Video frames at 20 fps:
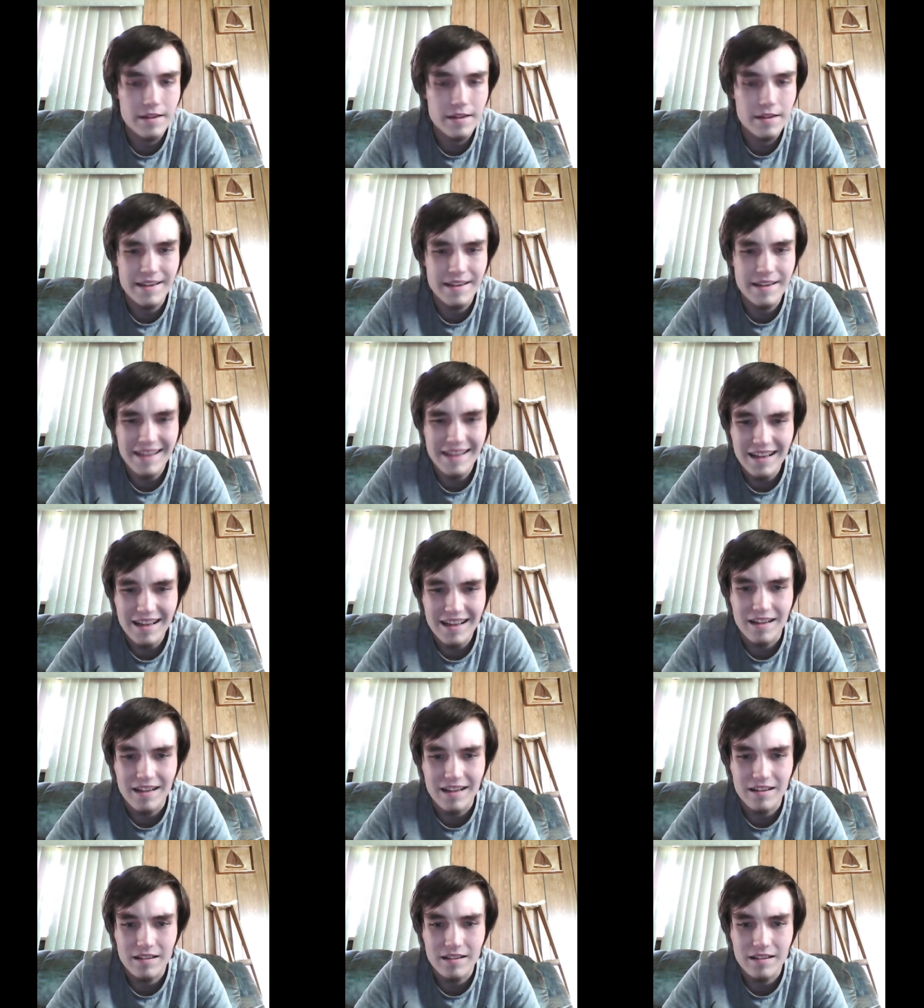yeah,
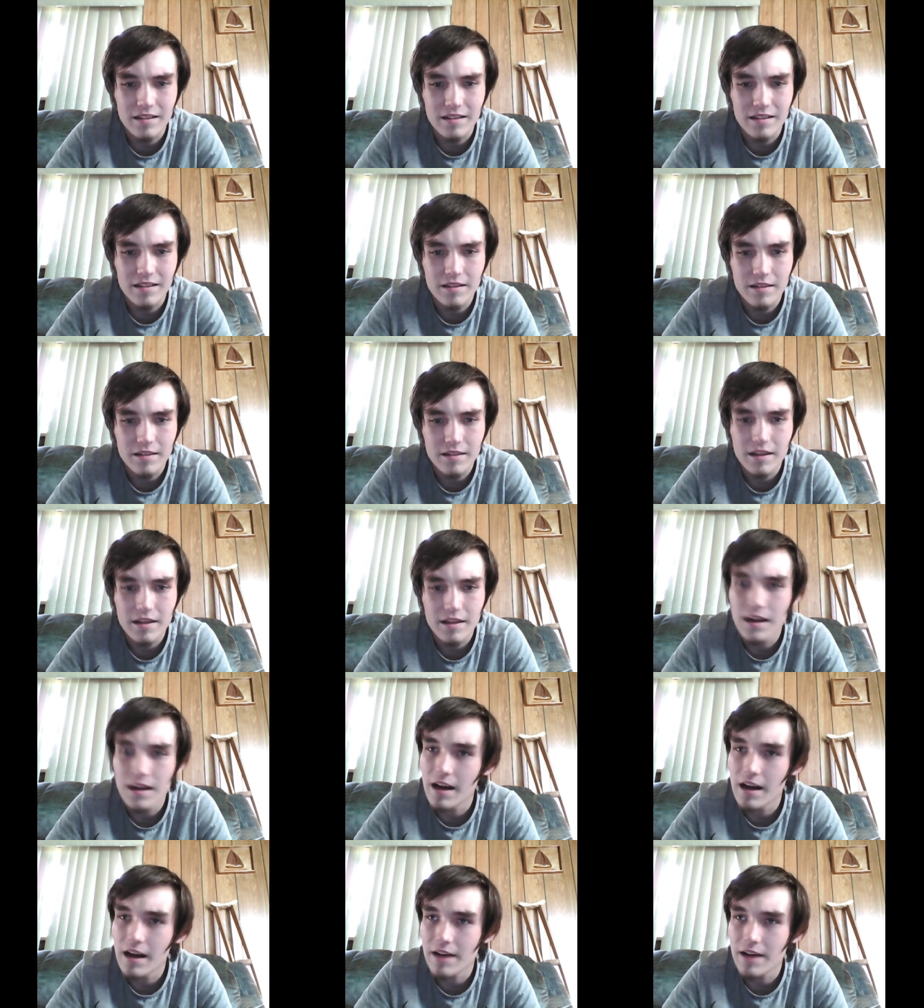
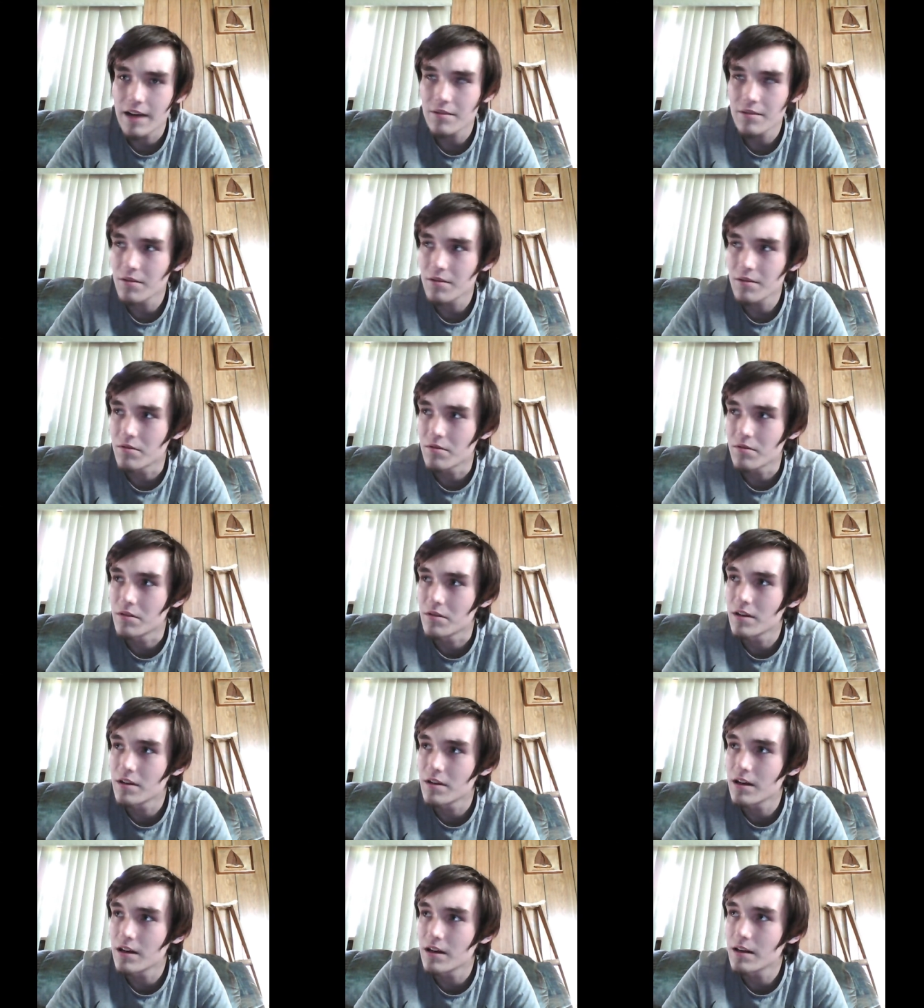I don't know.
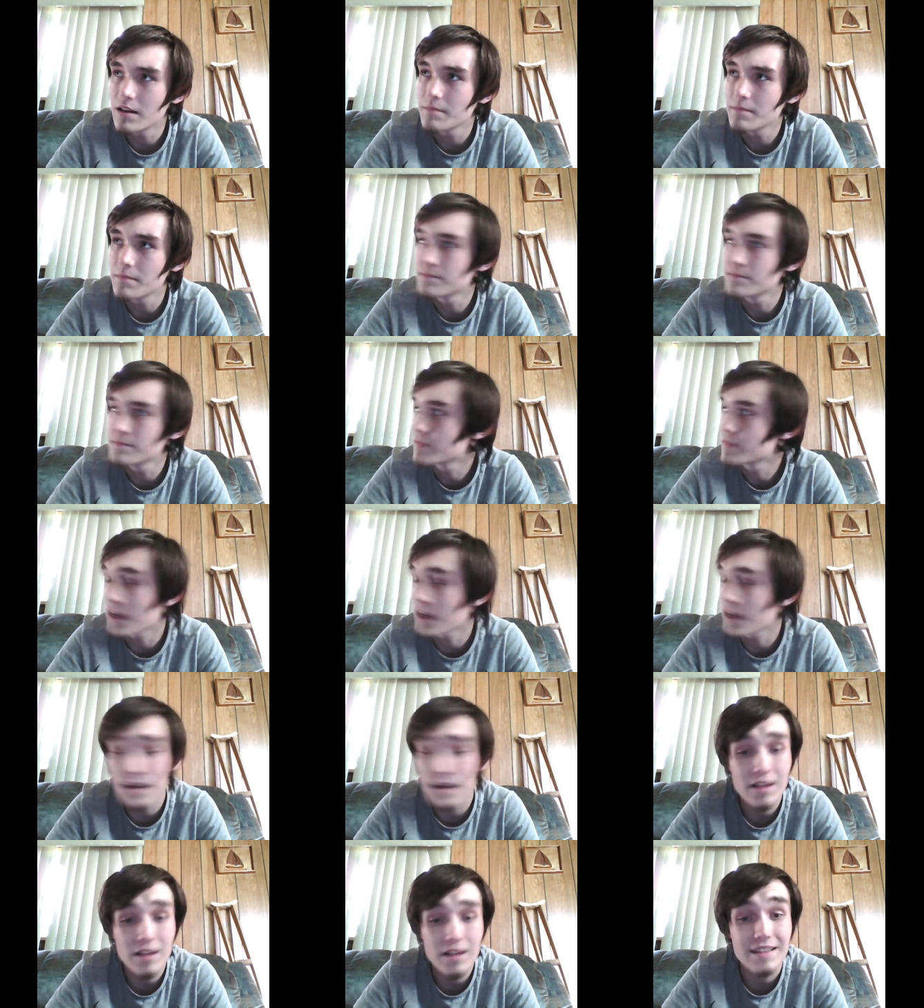Um, I
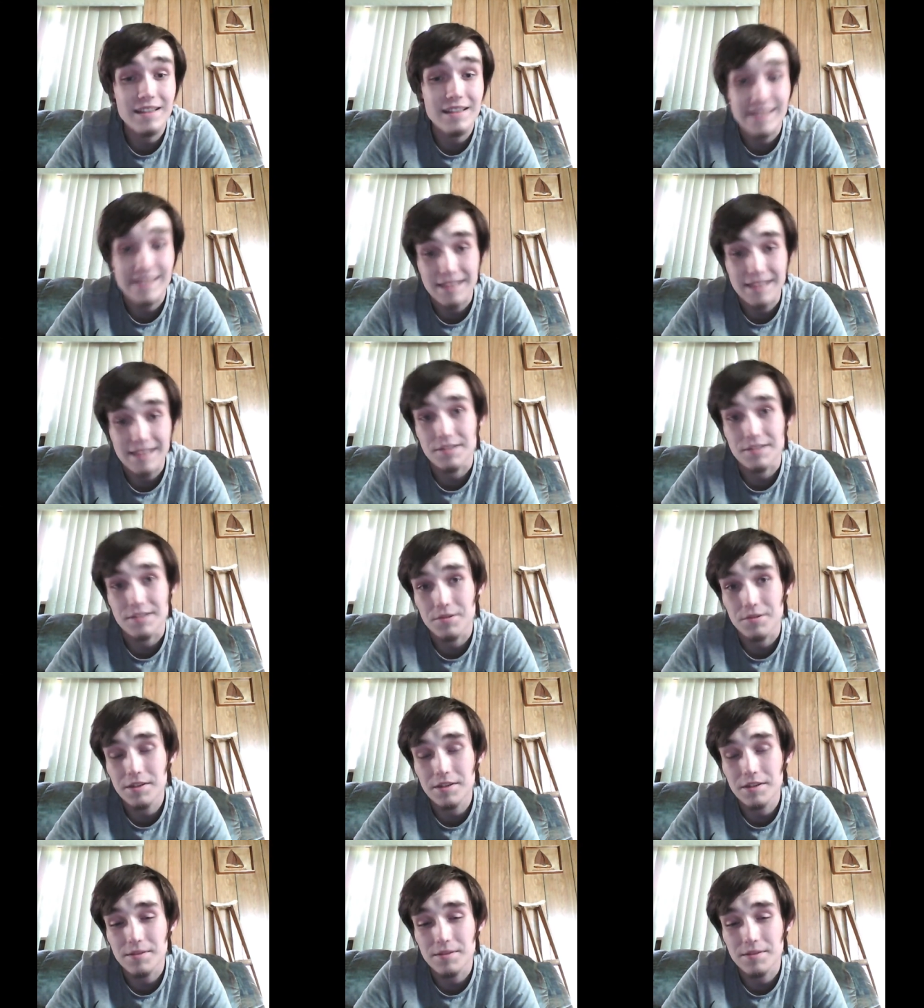got an Assassin's
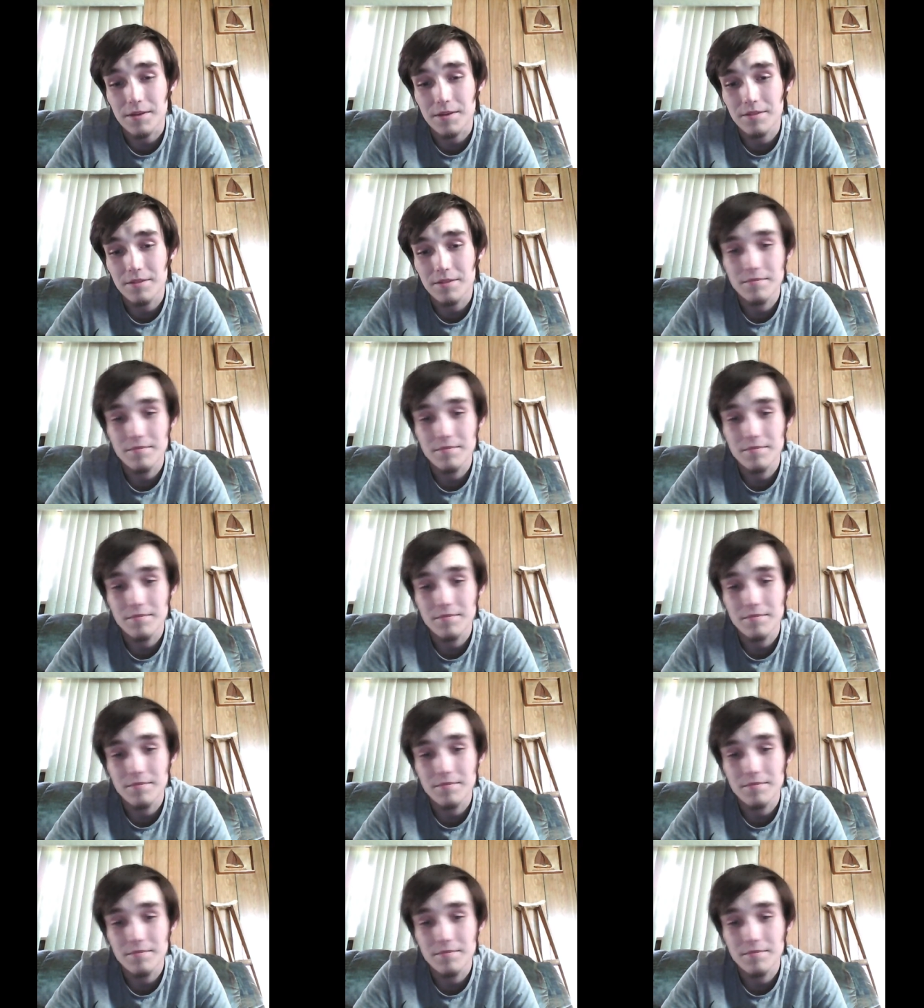Creed sweater.